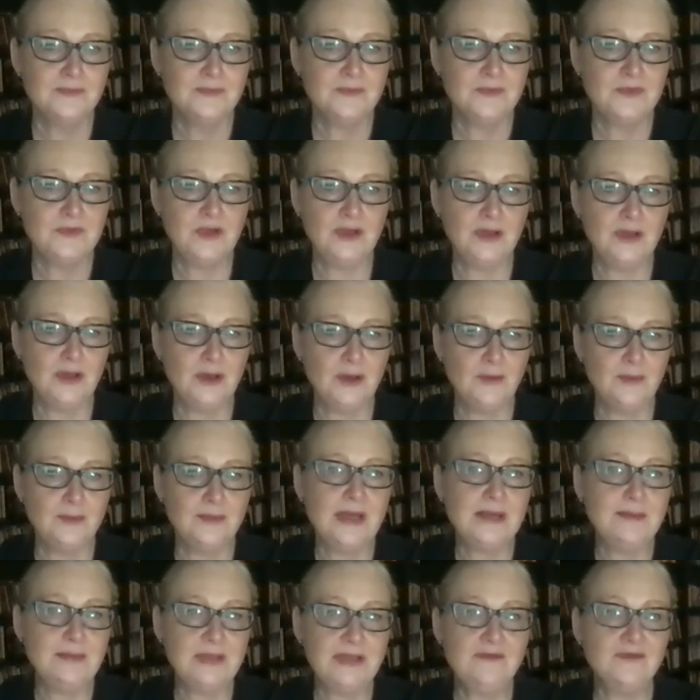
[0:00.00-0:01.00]

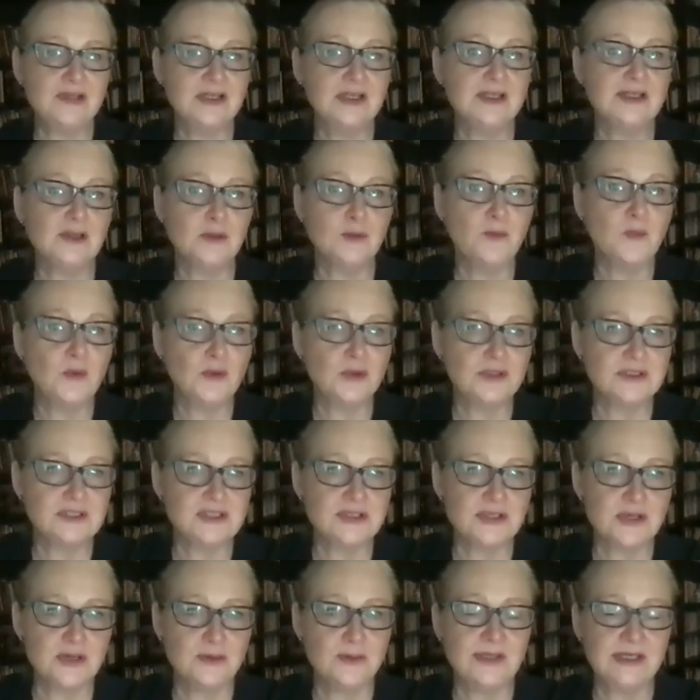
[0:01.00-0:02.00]
maybe even a little more
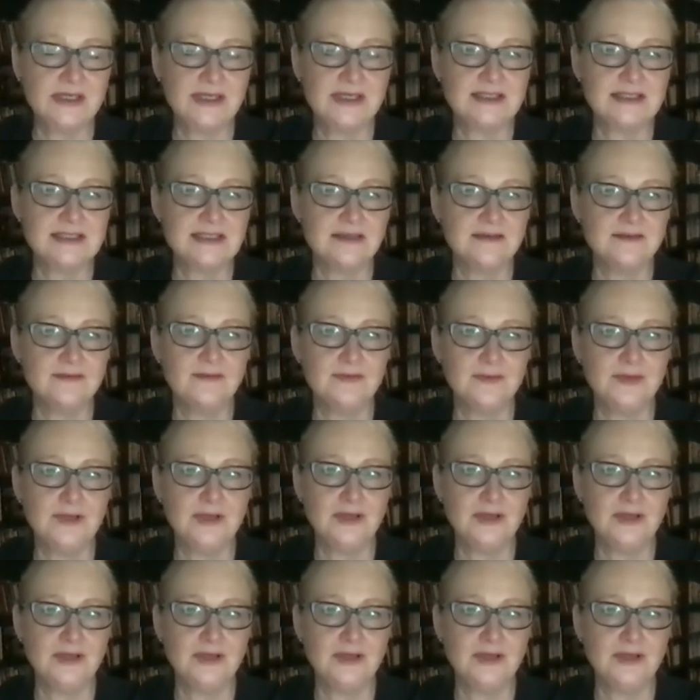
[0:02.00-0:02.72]
so because of,